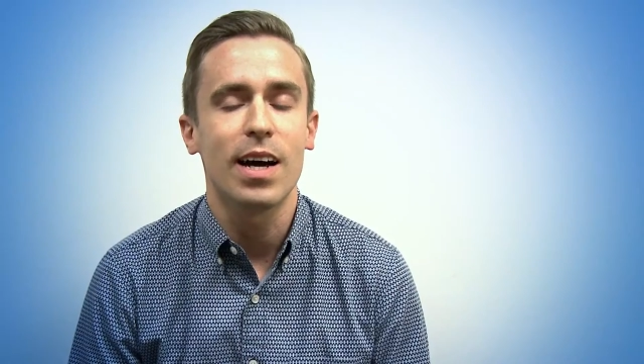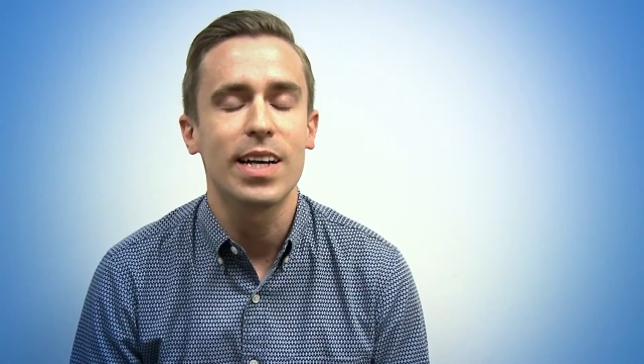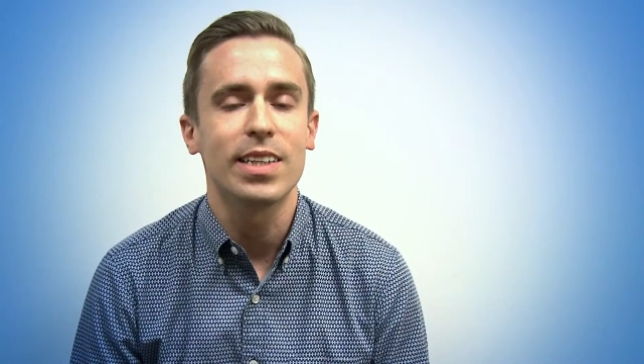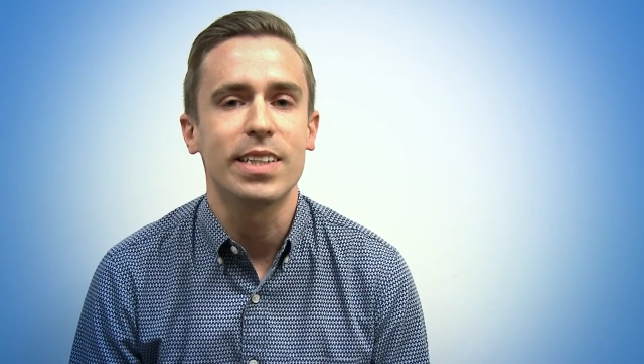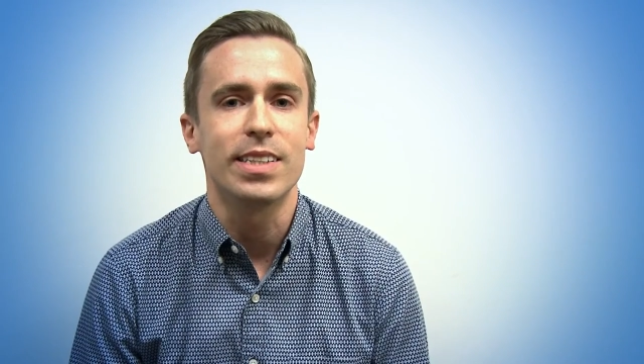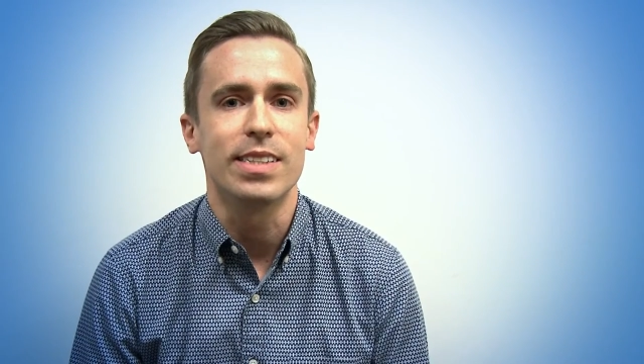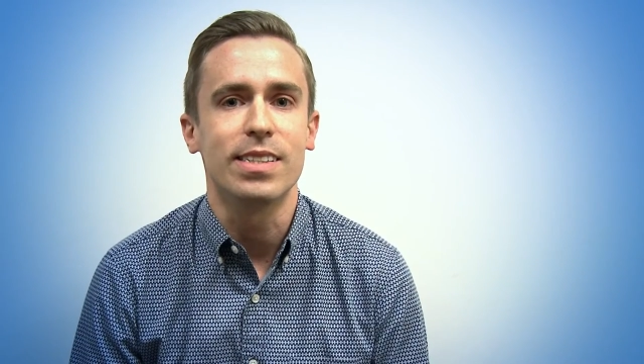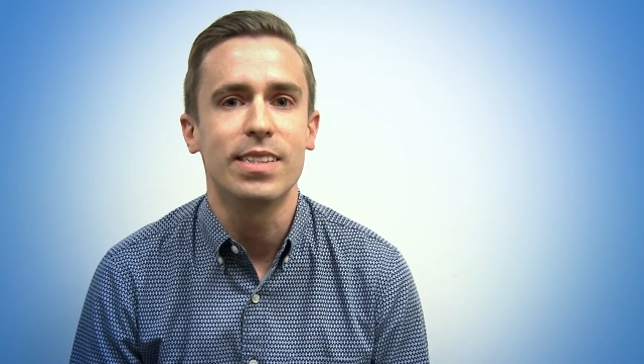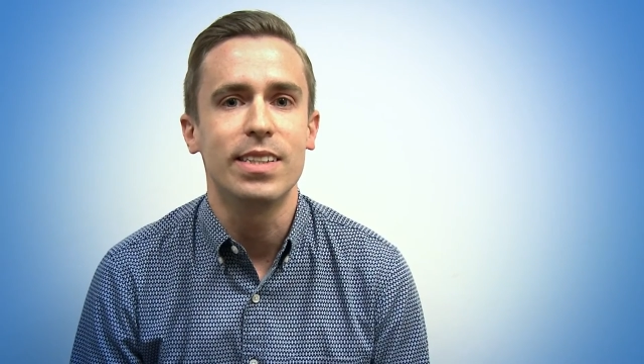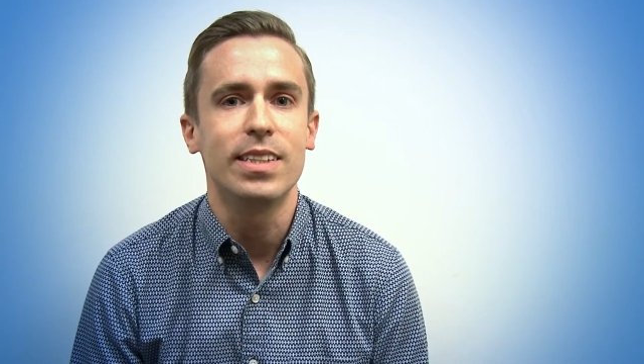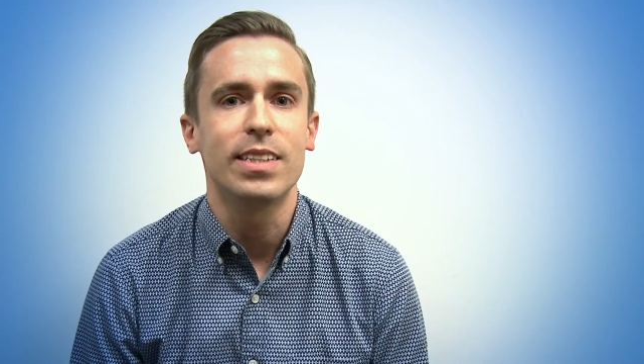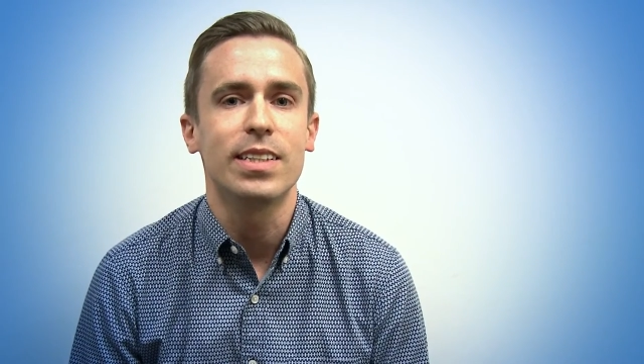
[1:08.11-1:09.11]
highlight is
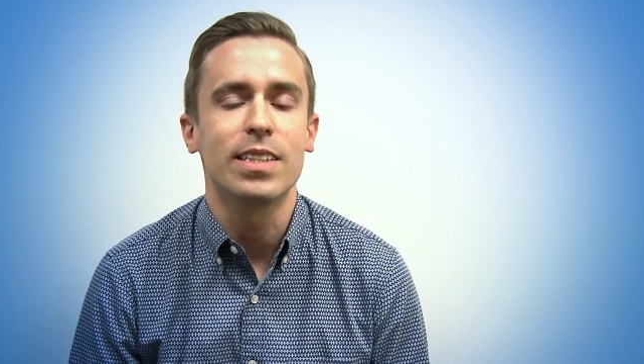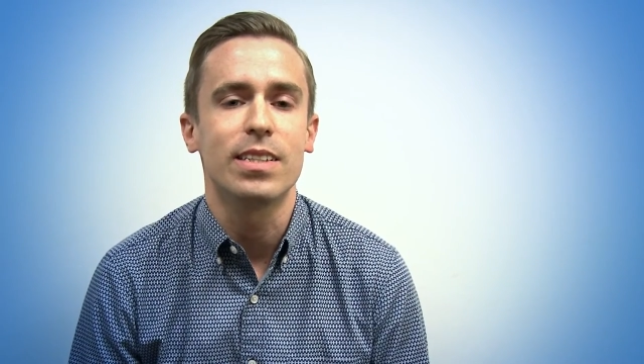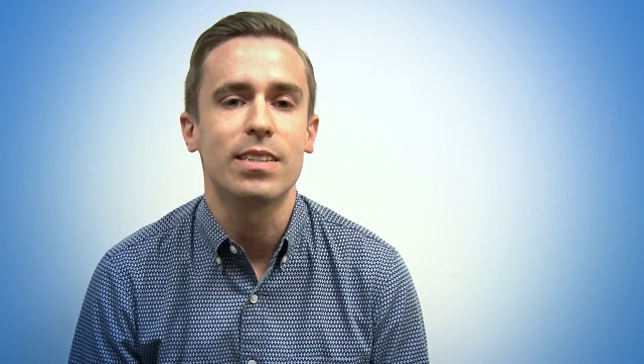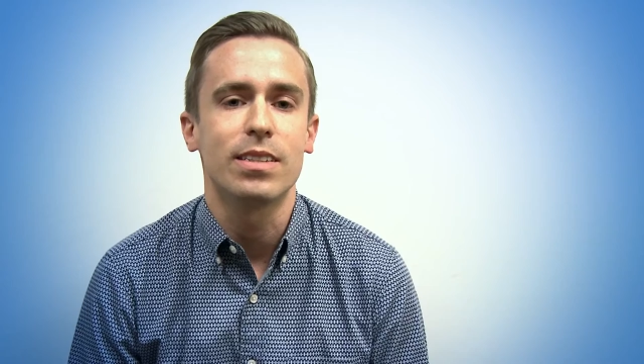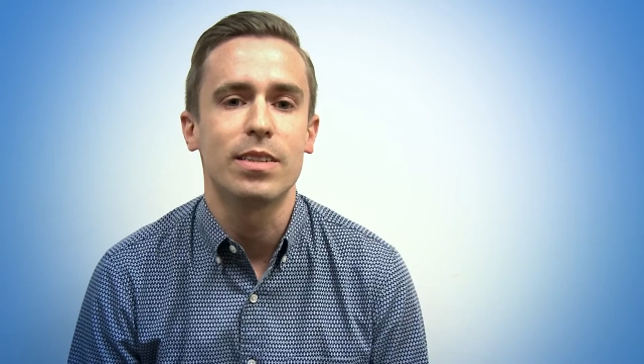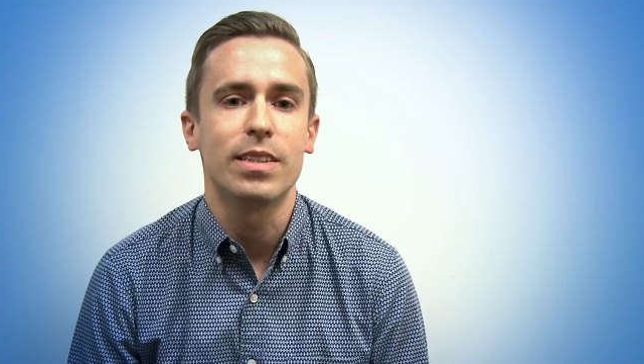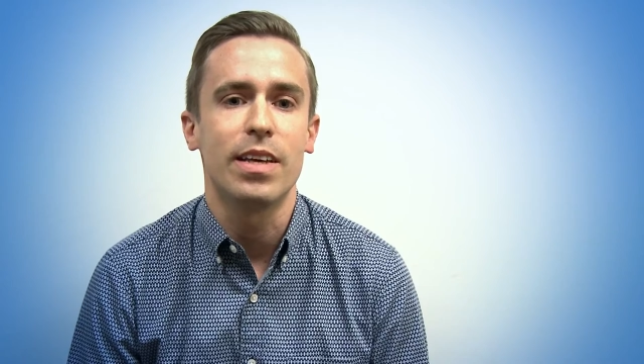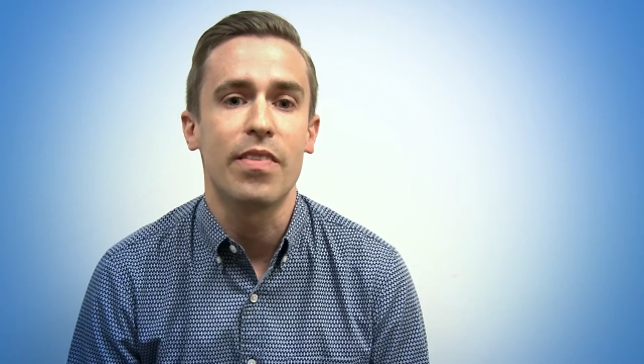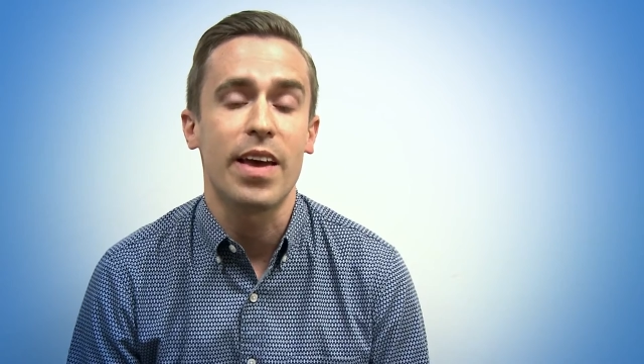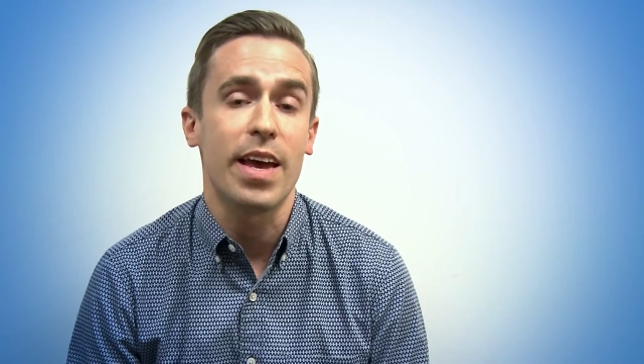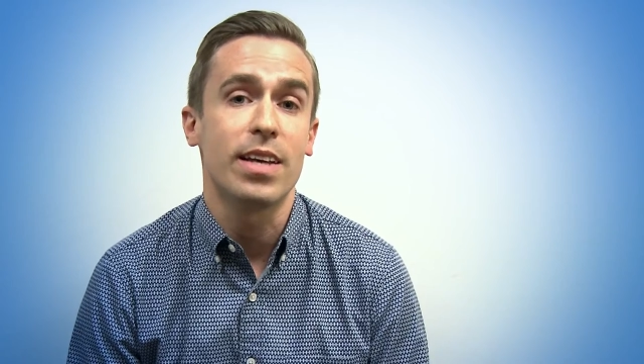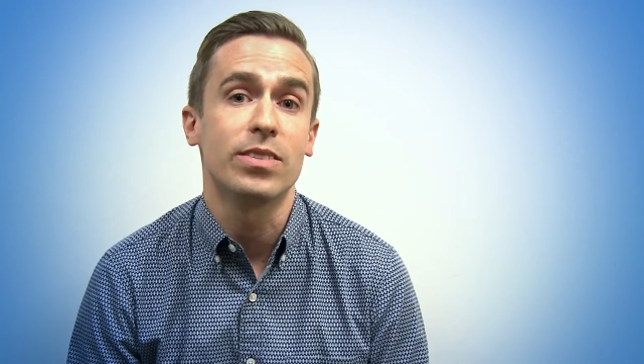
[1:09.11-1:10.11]
seeing it in
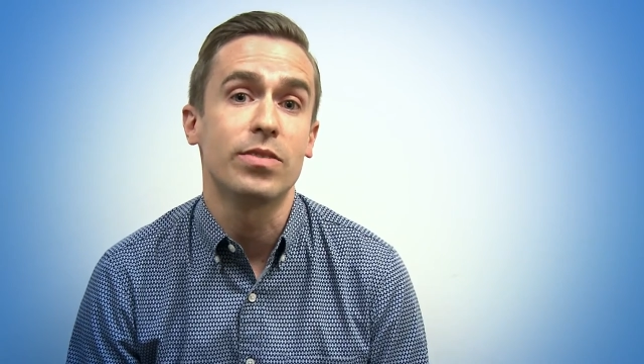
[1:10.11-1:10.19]
the hands